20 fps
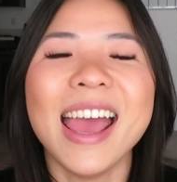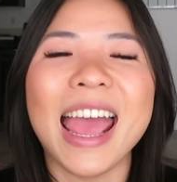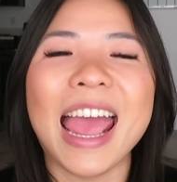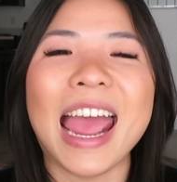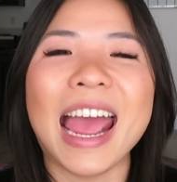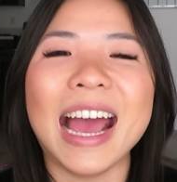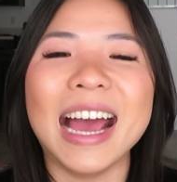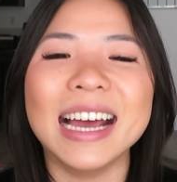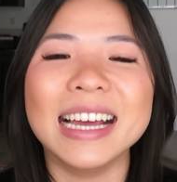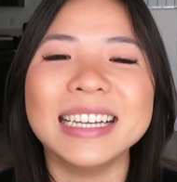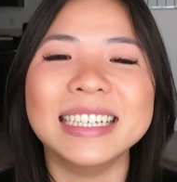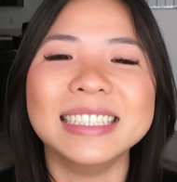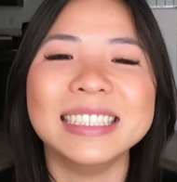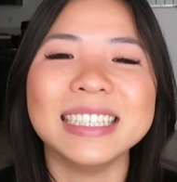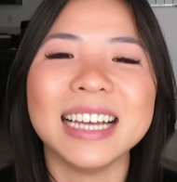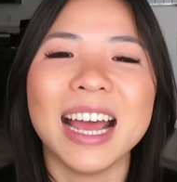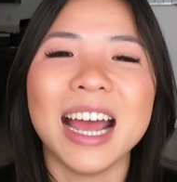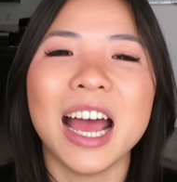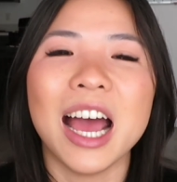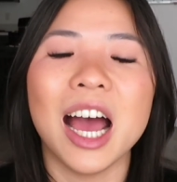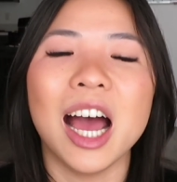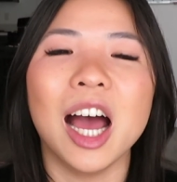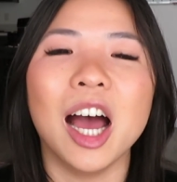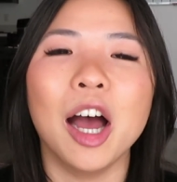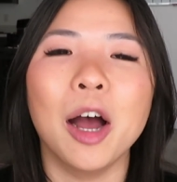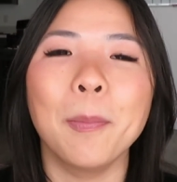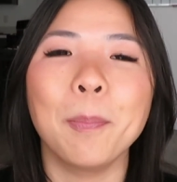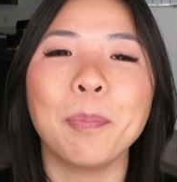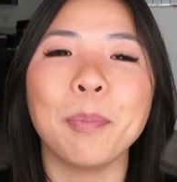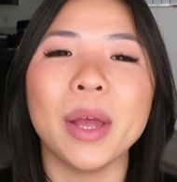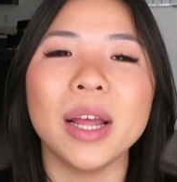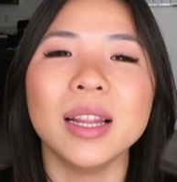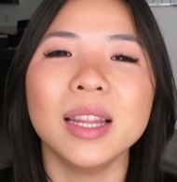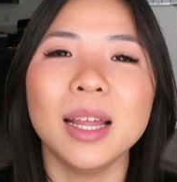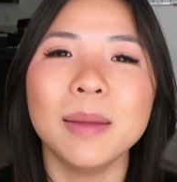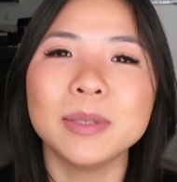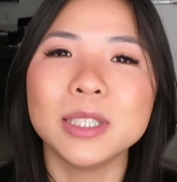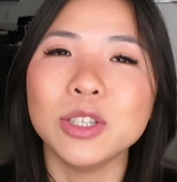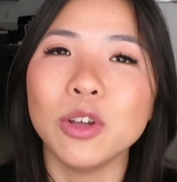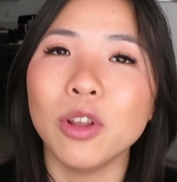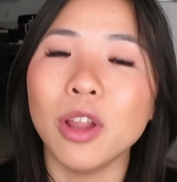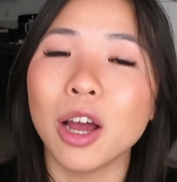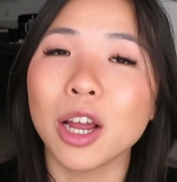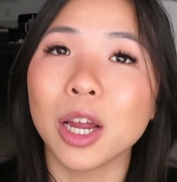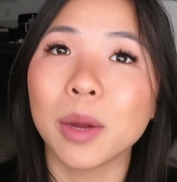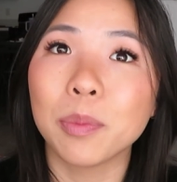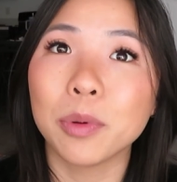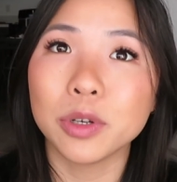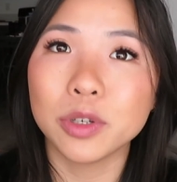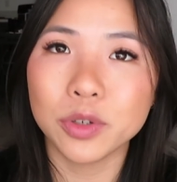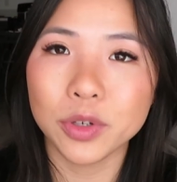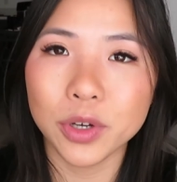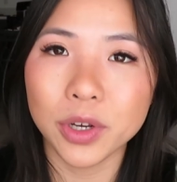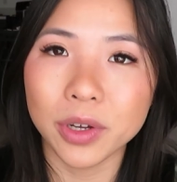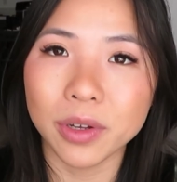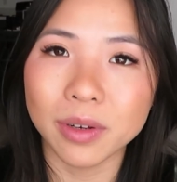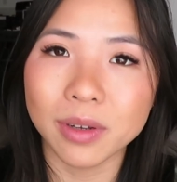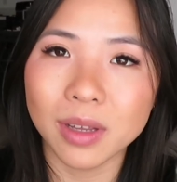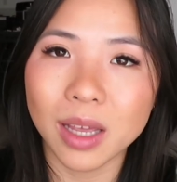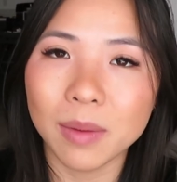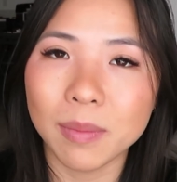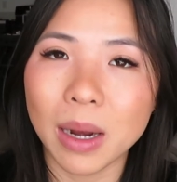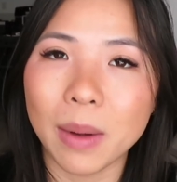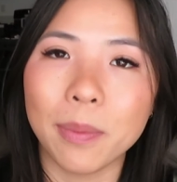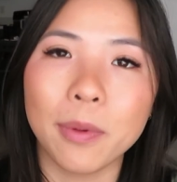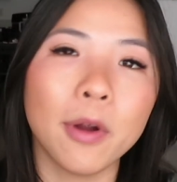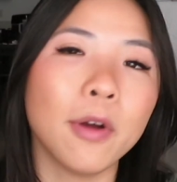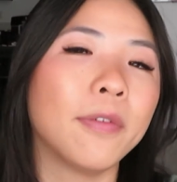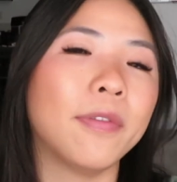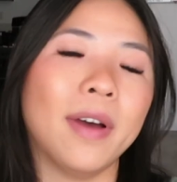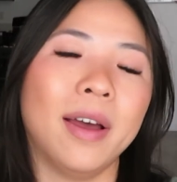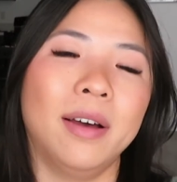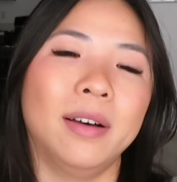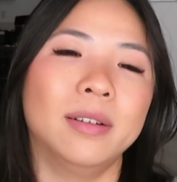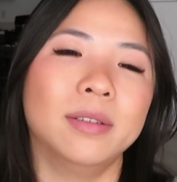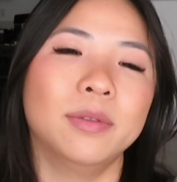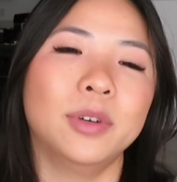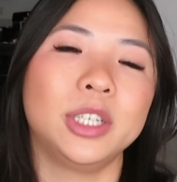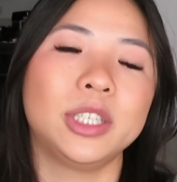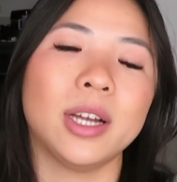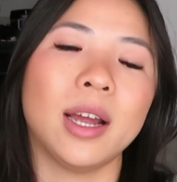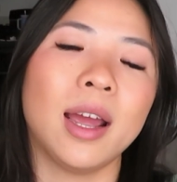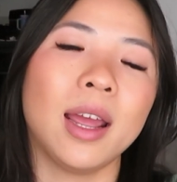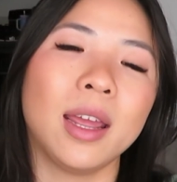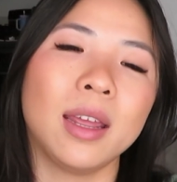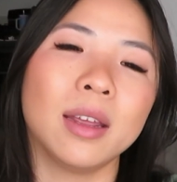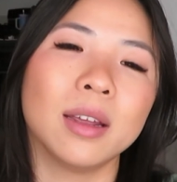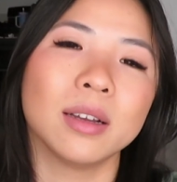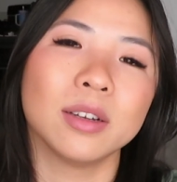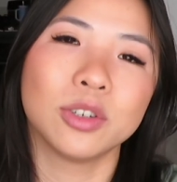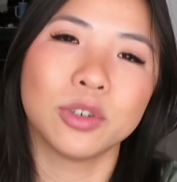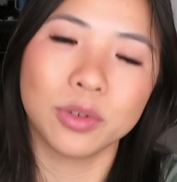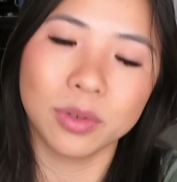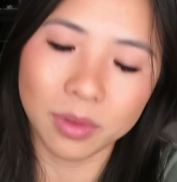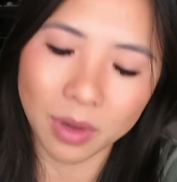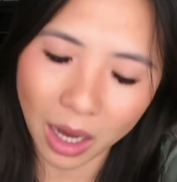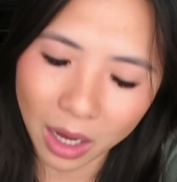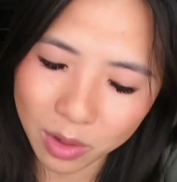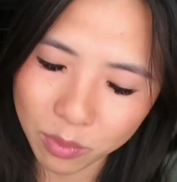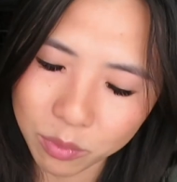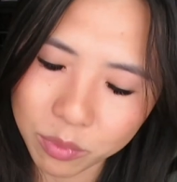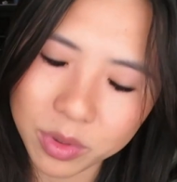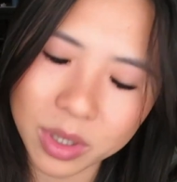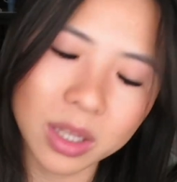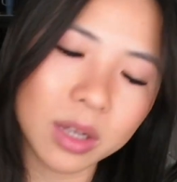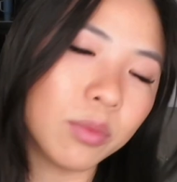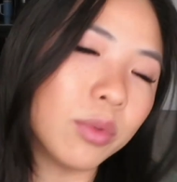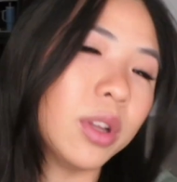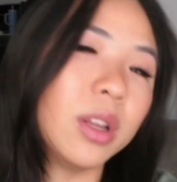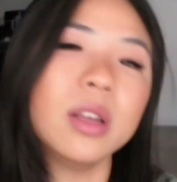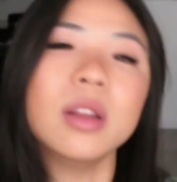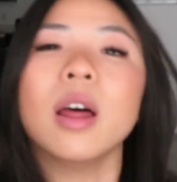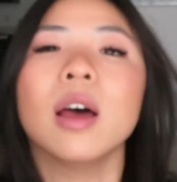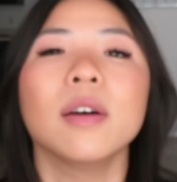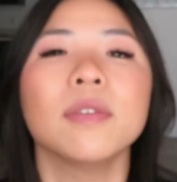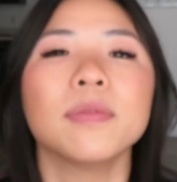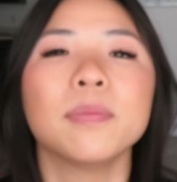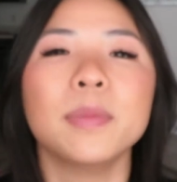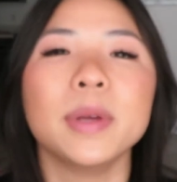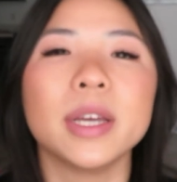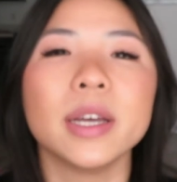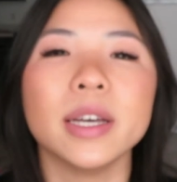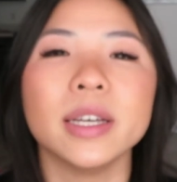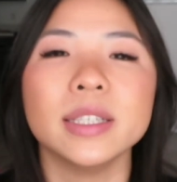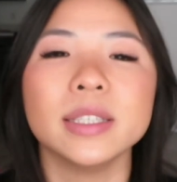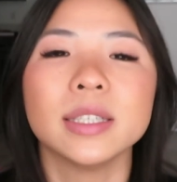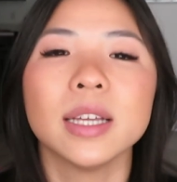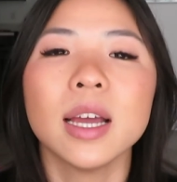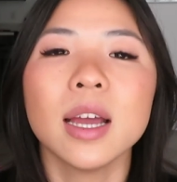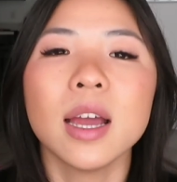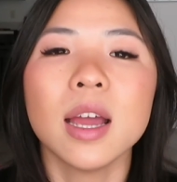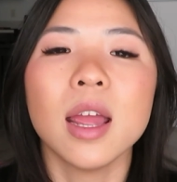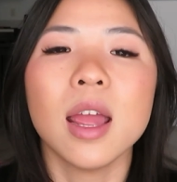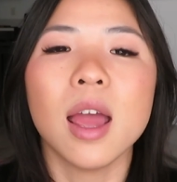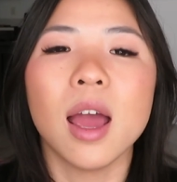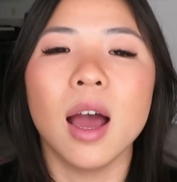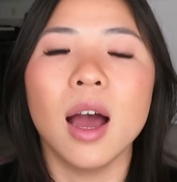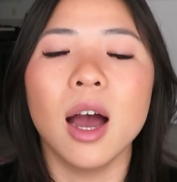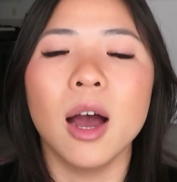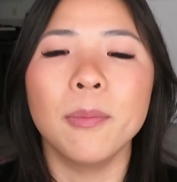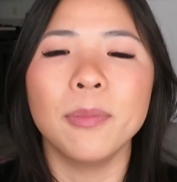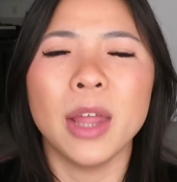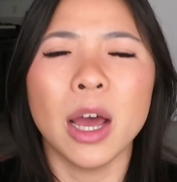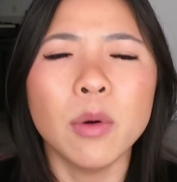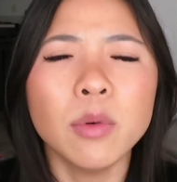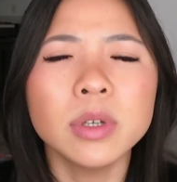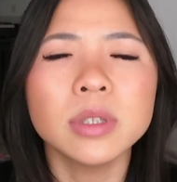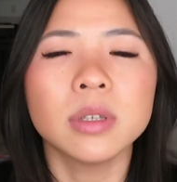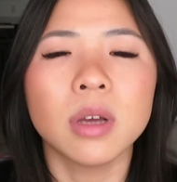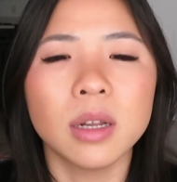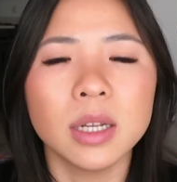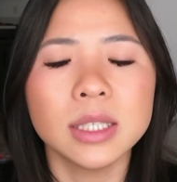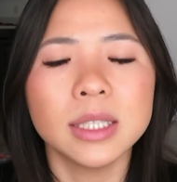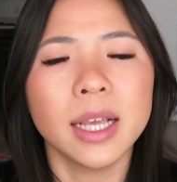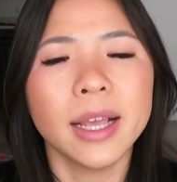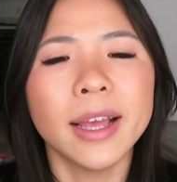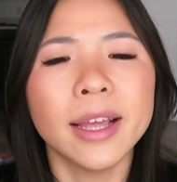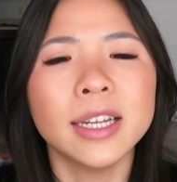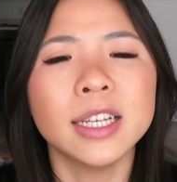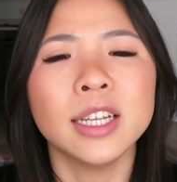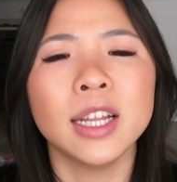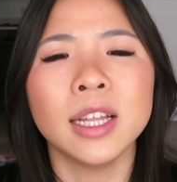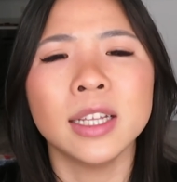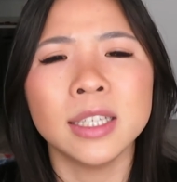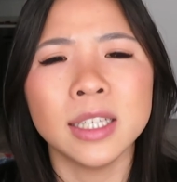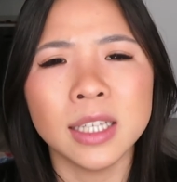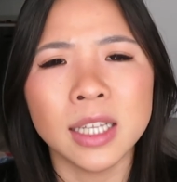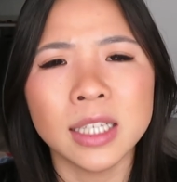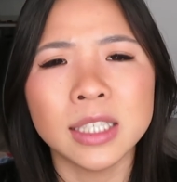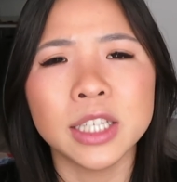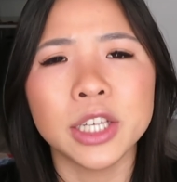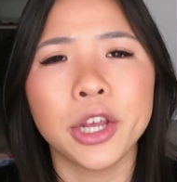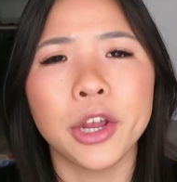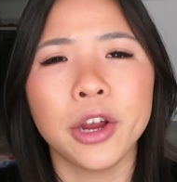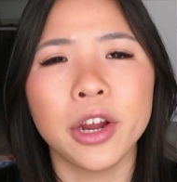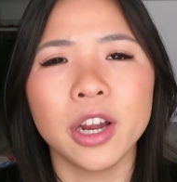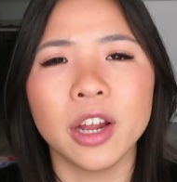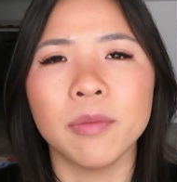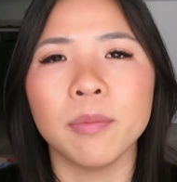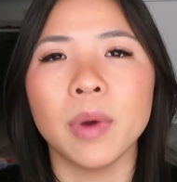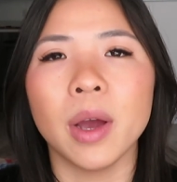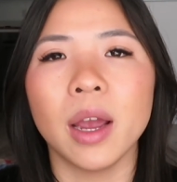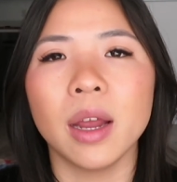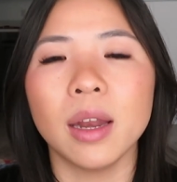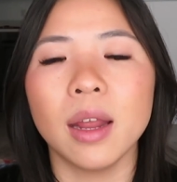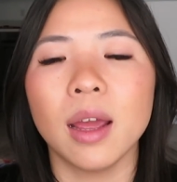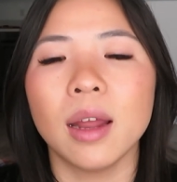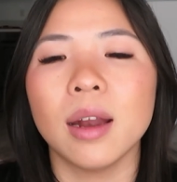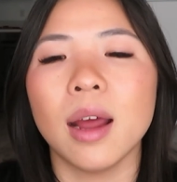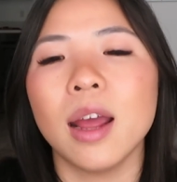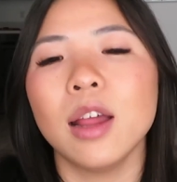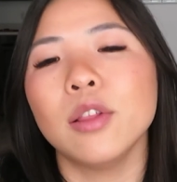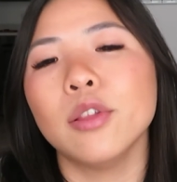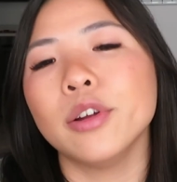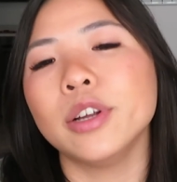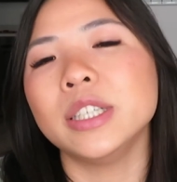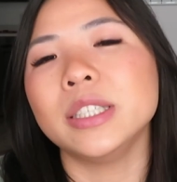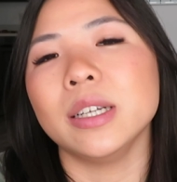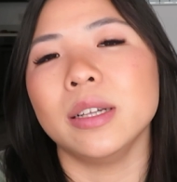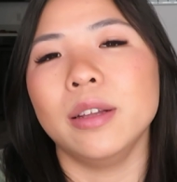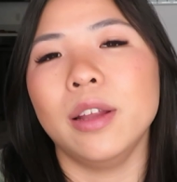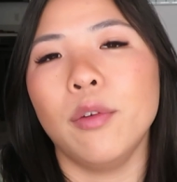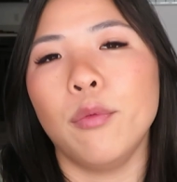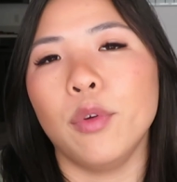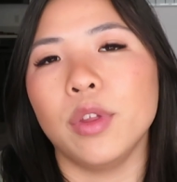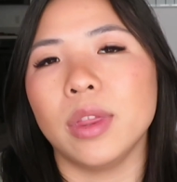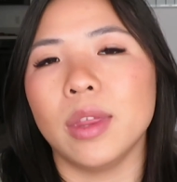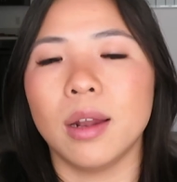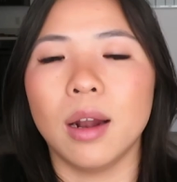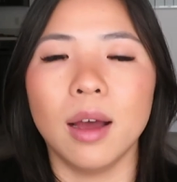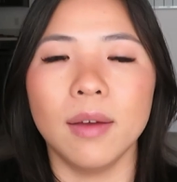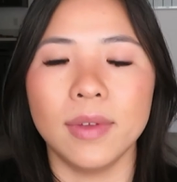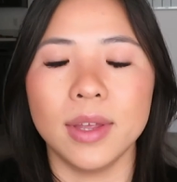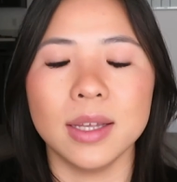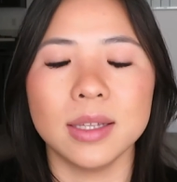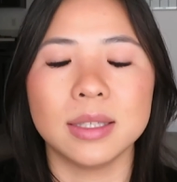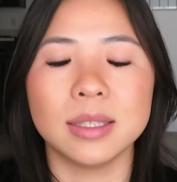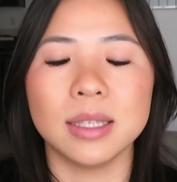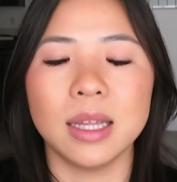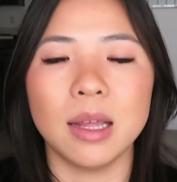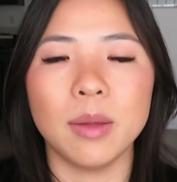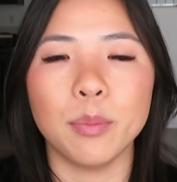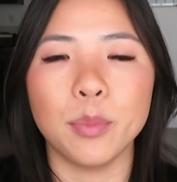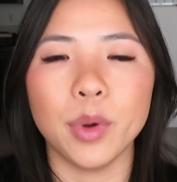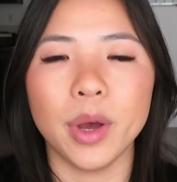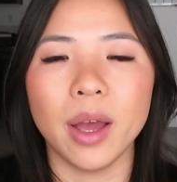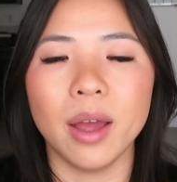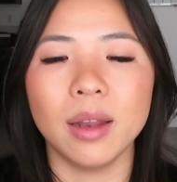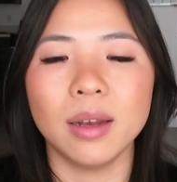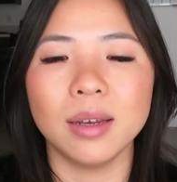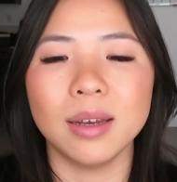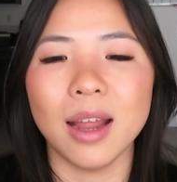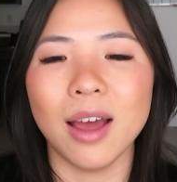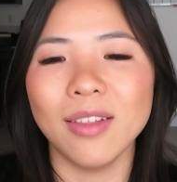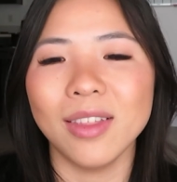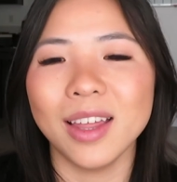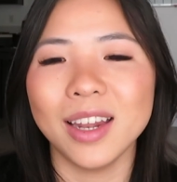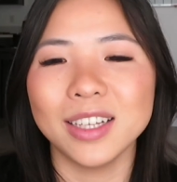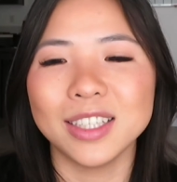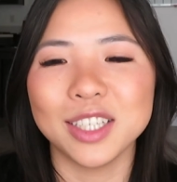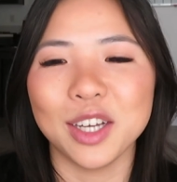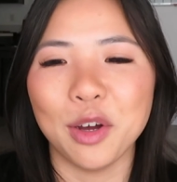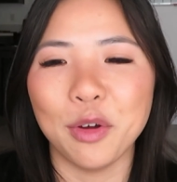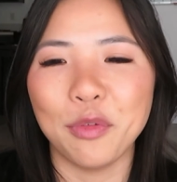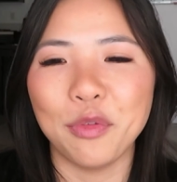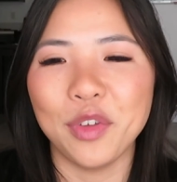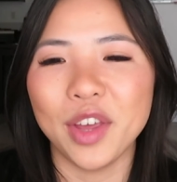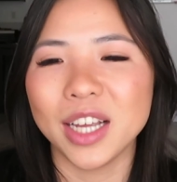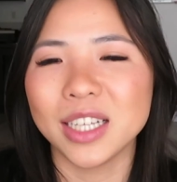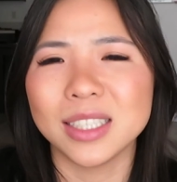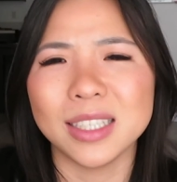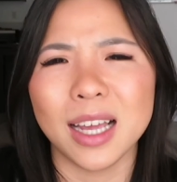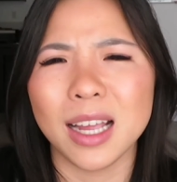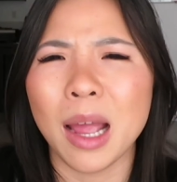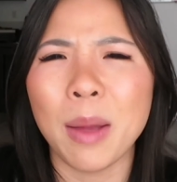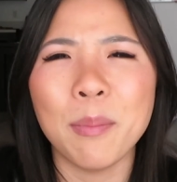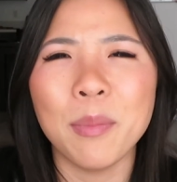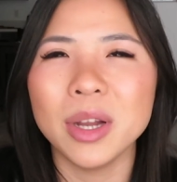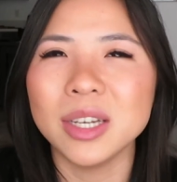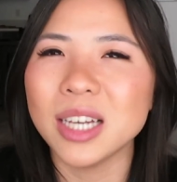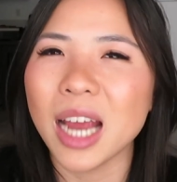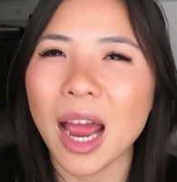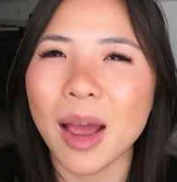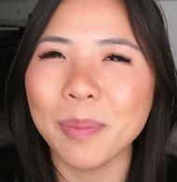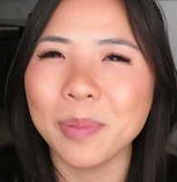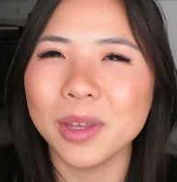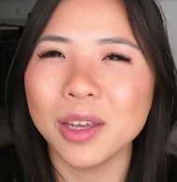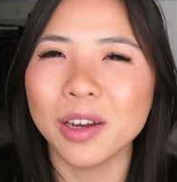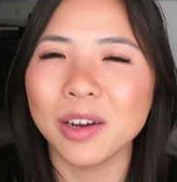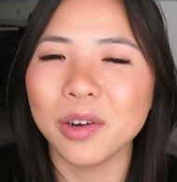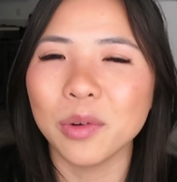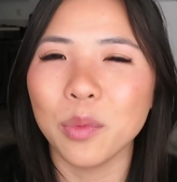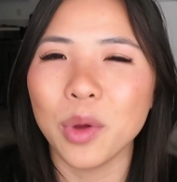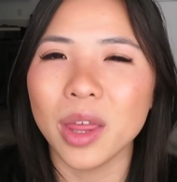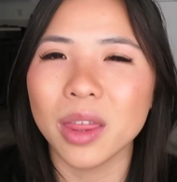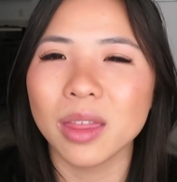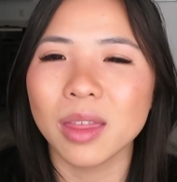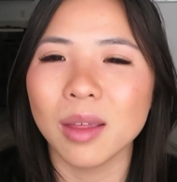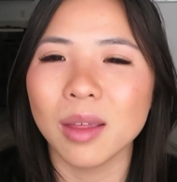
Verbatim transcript: and um, my lips no longer protrude in my profile, which I, I really, really love because um, that was honestly an, an, insecurity of mine and I learned to live with it obviously but now that it's all fixed like I'm much happier with